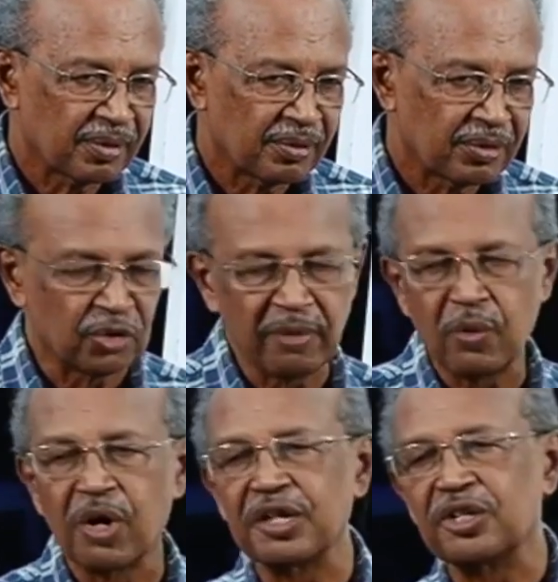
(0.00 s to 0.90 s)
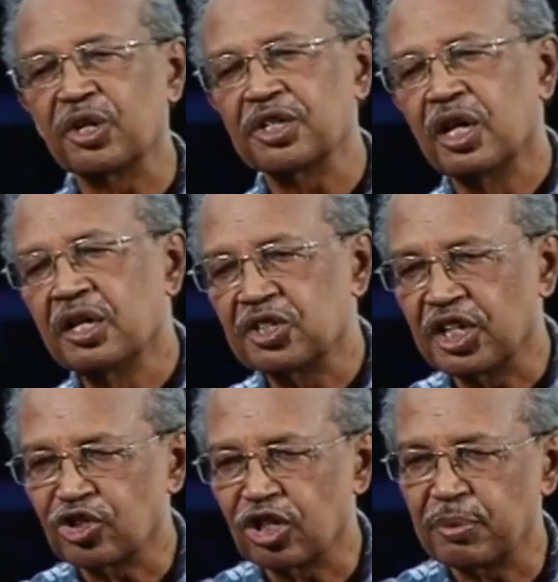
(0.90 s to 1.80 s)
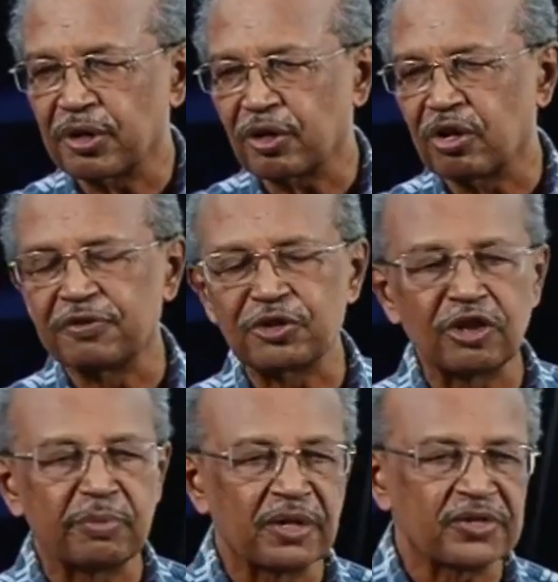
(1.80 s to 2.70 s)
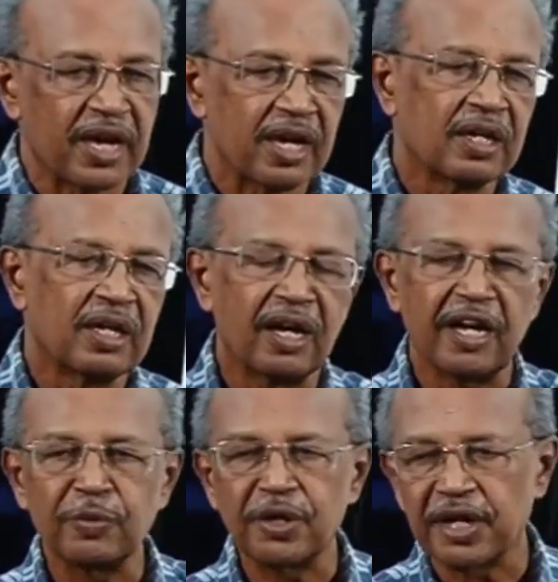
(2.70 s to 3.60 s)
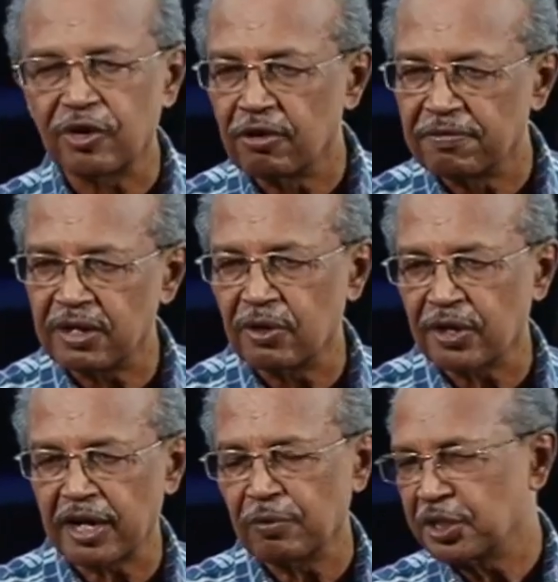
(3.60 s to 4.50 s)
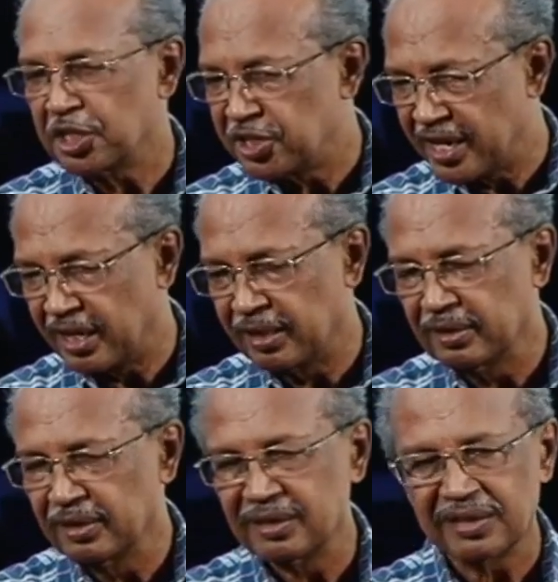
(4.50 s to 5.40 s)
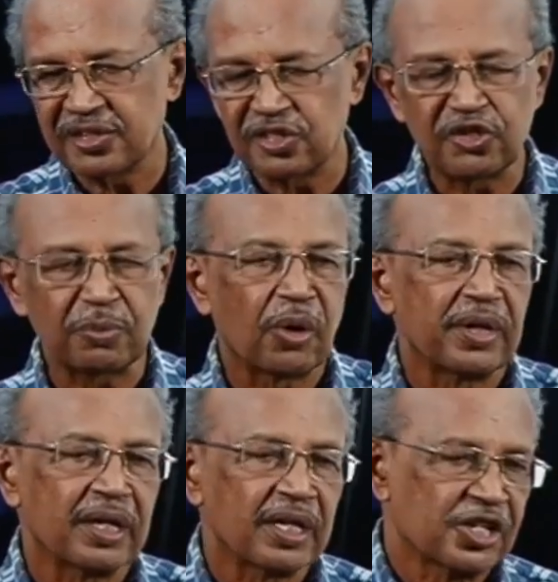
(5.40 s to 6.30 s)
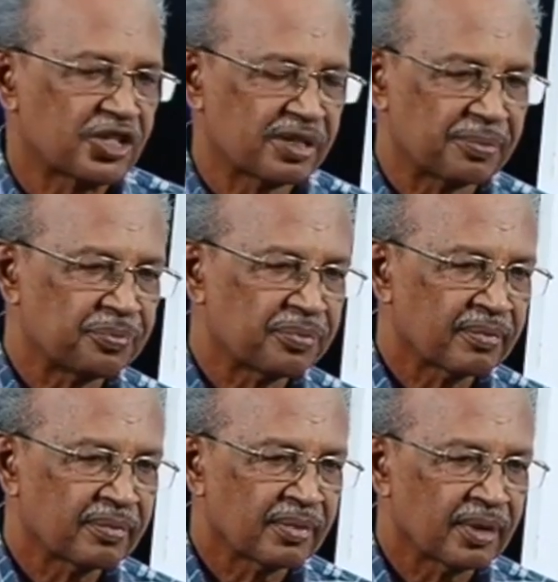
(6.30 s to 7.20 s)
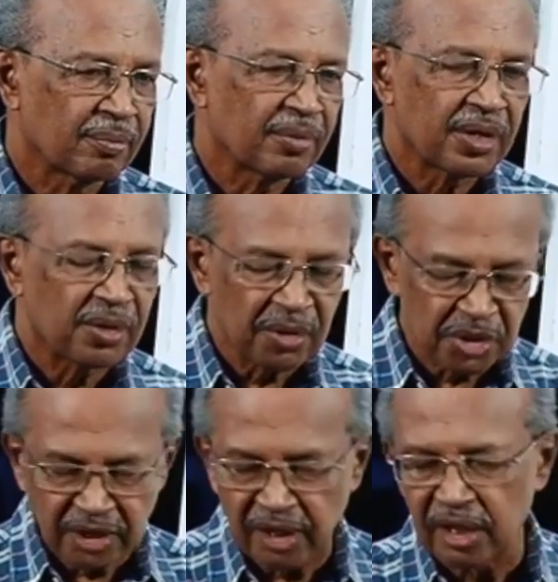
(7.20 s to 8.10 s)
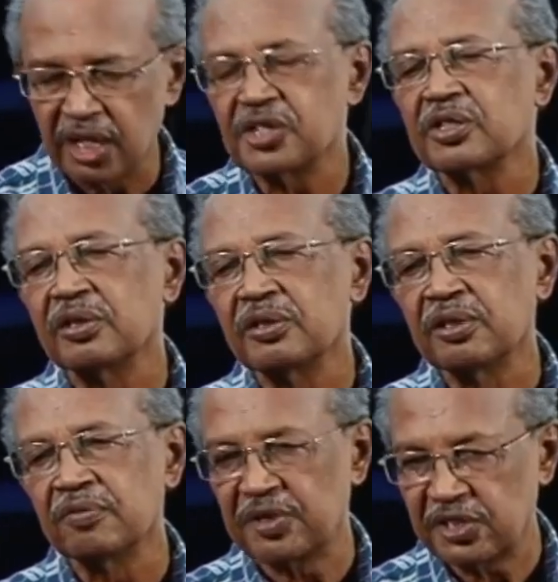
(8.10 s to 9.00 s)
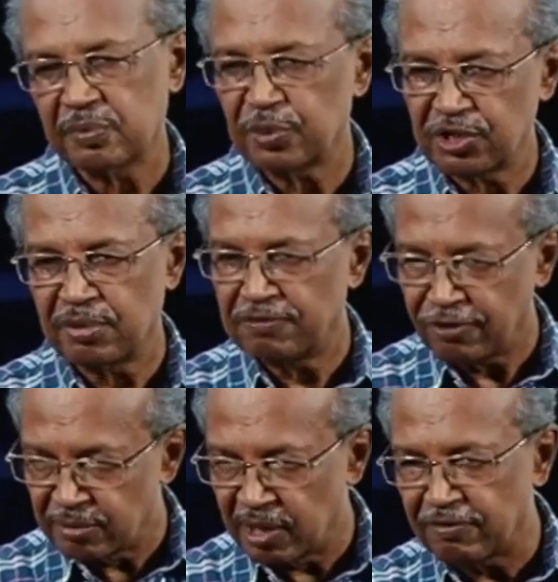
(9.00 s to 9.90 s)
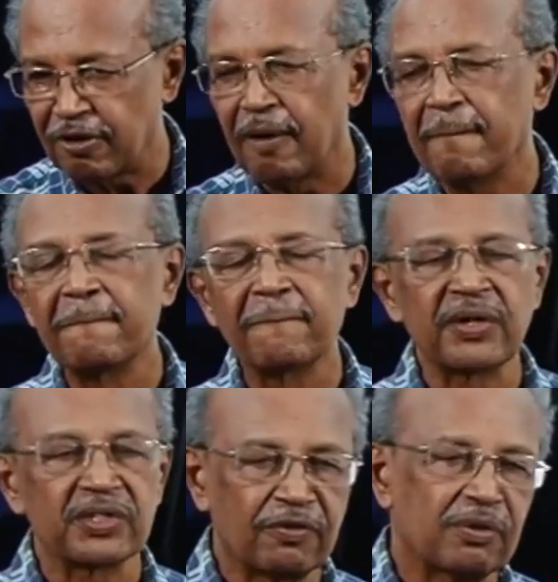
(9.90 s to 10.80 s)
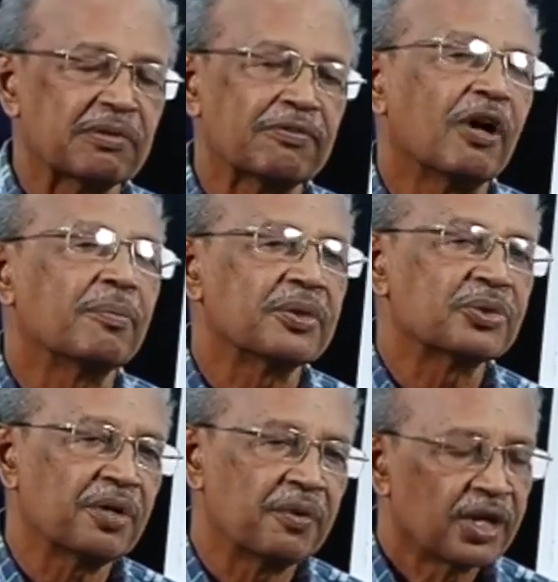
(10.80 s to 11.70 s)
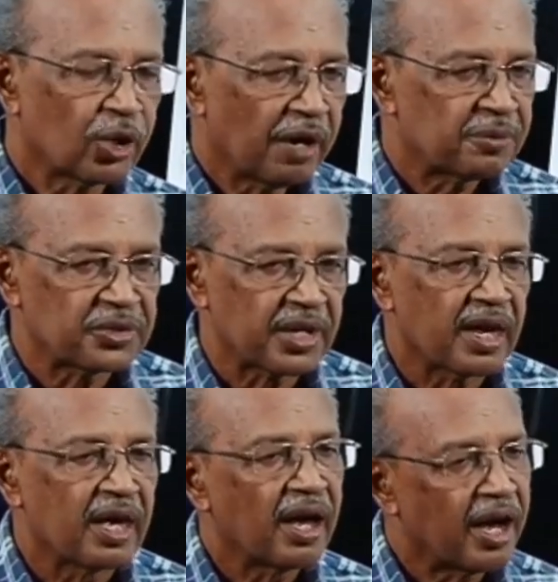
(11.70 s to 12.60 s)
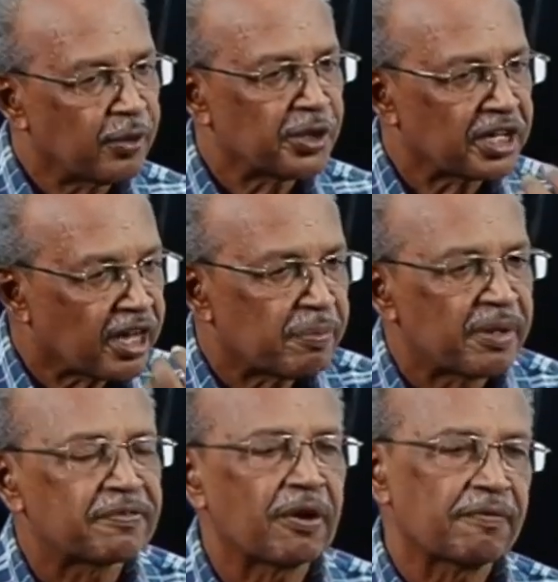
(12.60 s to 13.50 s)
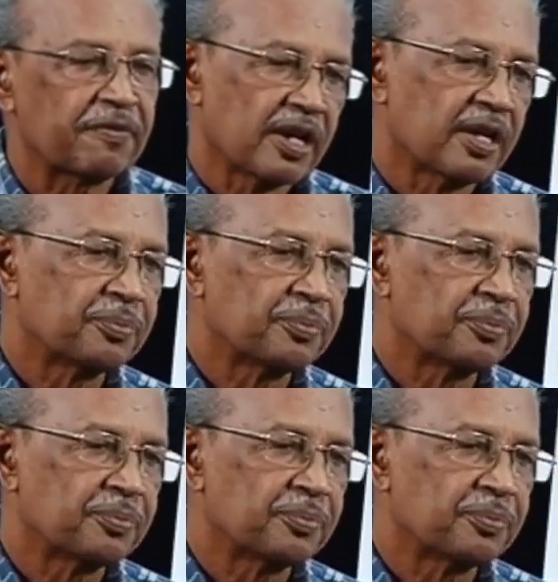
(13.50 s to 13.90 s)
So you may walk into a tea shop or a coffee shop and say, I want a coffee or I want a tea. That's in spoken English. But in written English, which is supposed to be formal form, you have to say, I want a cup of coffee,